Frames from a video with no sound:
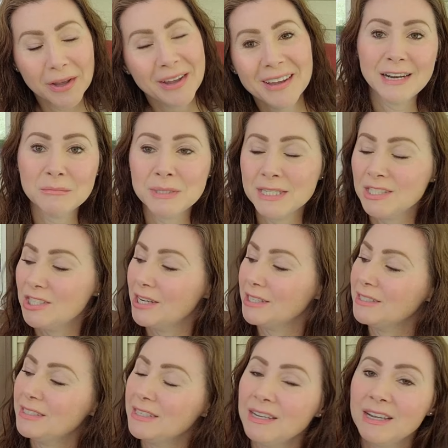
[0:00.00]
and I'm
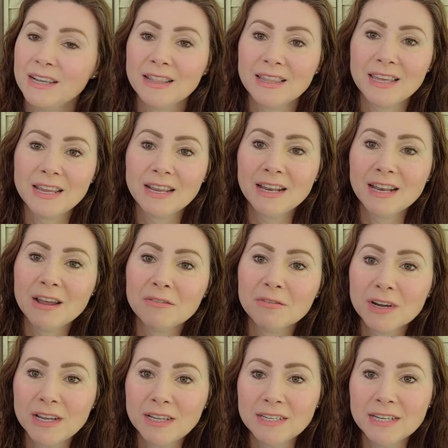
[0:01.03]
suggesting The
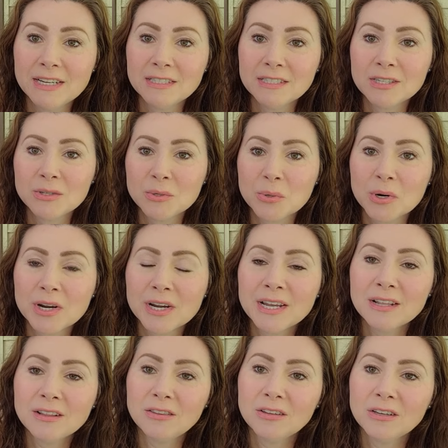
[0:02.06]
Never Ending
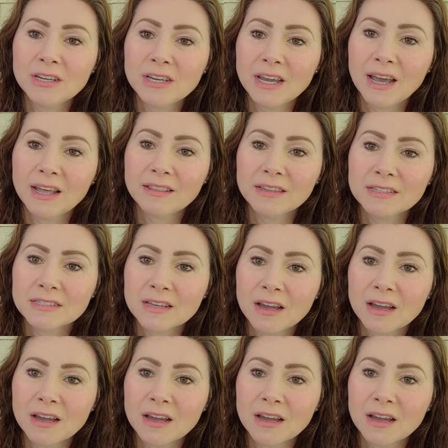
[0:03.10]
Story. Look at this